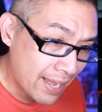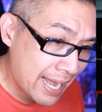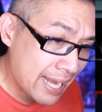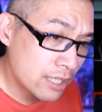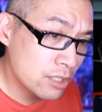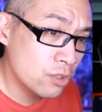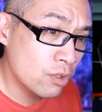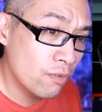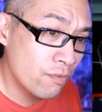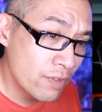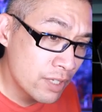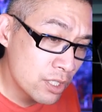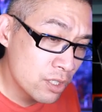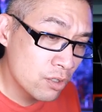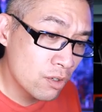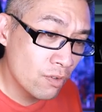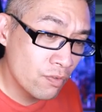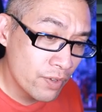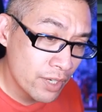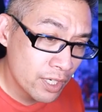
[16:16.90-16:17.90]
actual
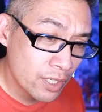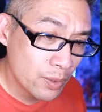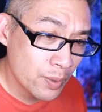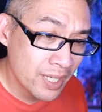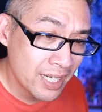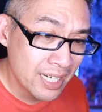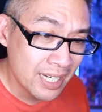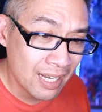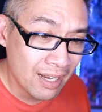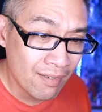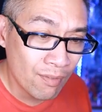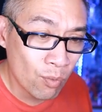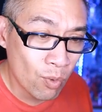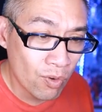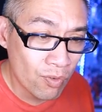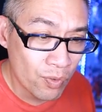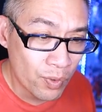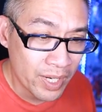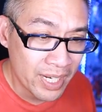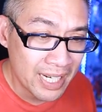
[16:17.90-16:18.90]
physical figurine of
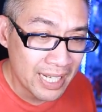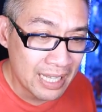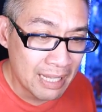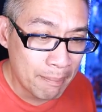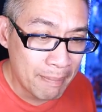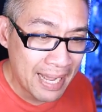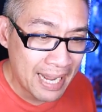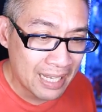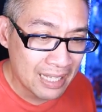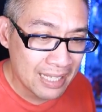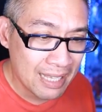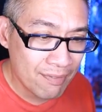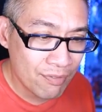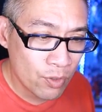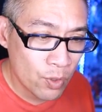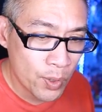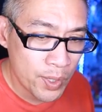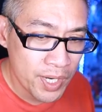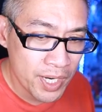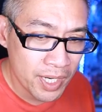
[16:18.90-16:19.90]
Wolverine in the back
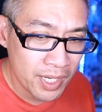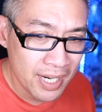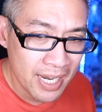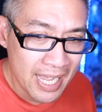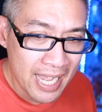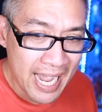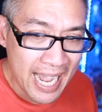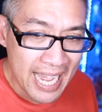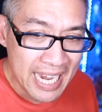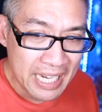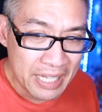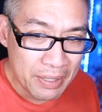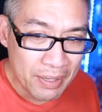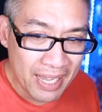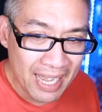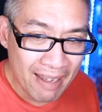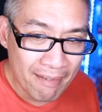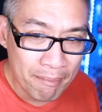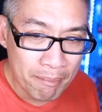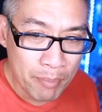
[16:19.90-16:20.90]
left corner, and then
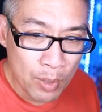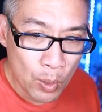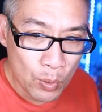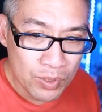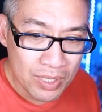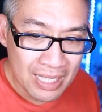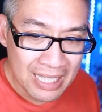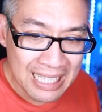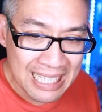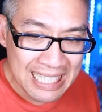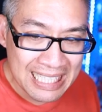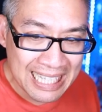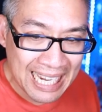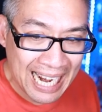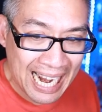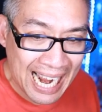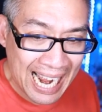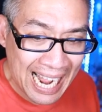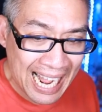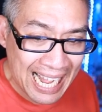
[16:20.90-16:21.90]
you have both of these
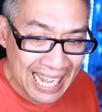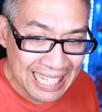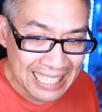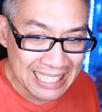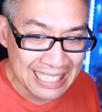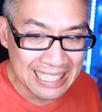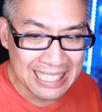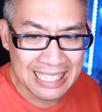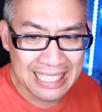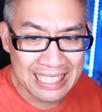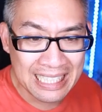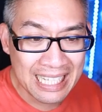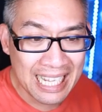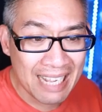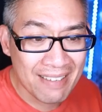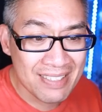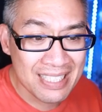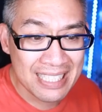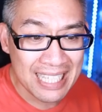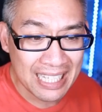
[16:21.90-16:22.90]
hands. You
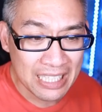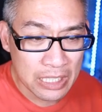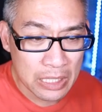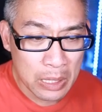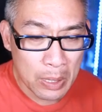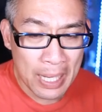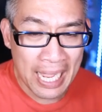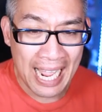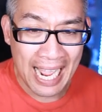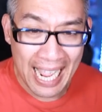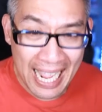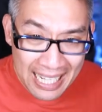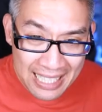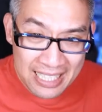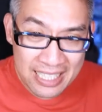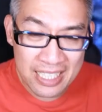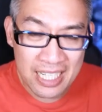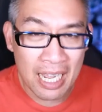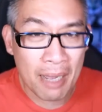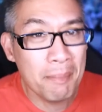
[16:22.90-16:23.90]
have Sentinel
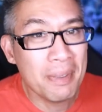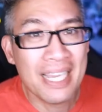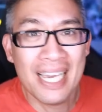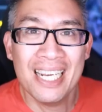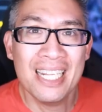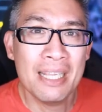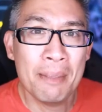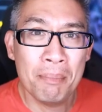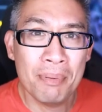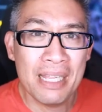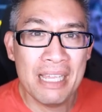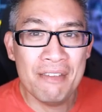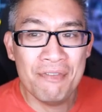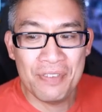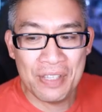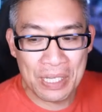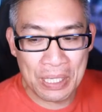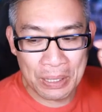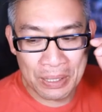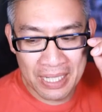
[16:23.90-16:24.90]
hands coming out of the
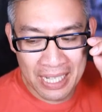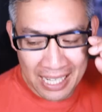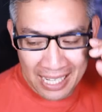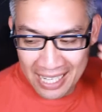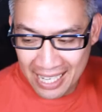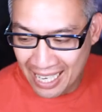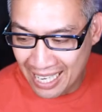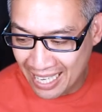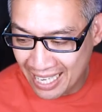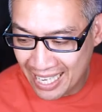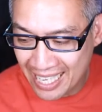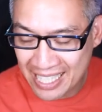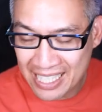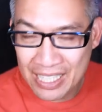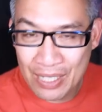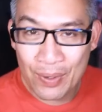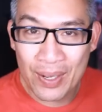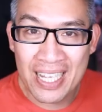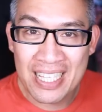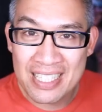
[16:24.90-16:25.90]
playfield,
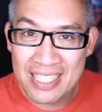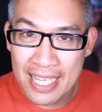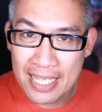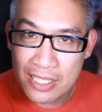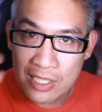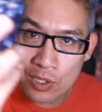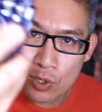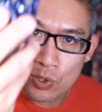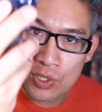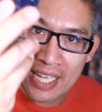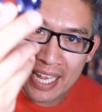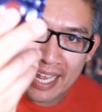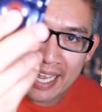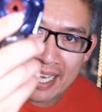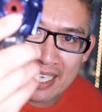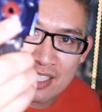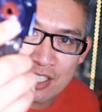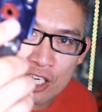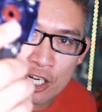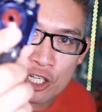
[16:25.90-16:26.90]
and Sentinel's
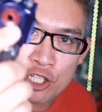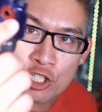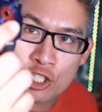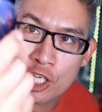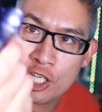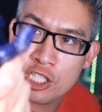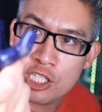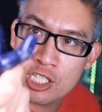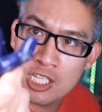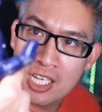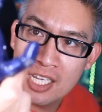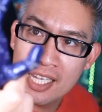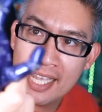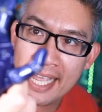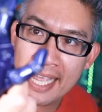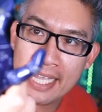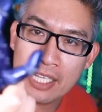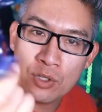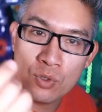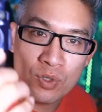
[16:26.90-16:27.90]
hands are such
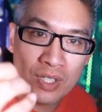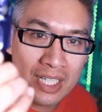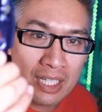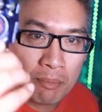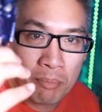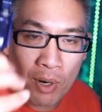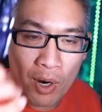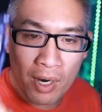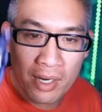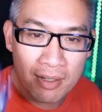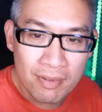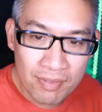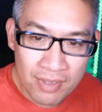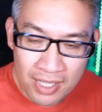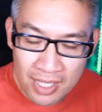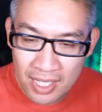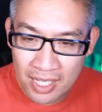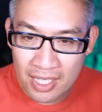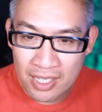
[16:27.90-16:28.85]
a unique part of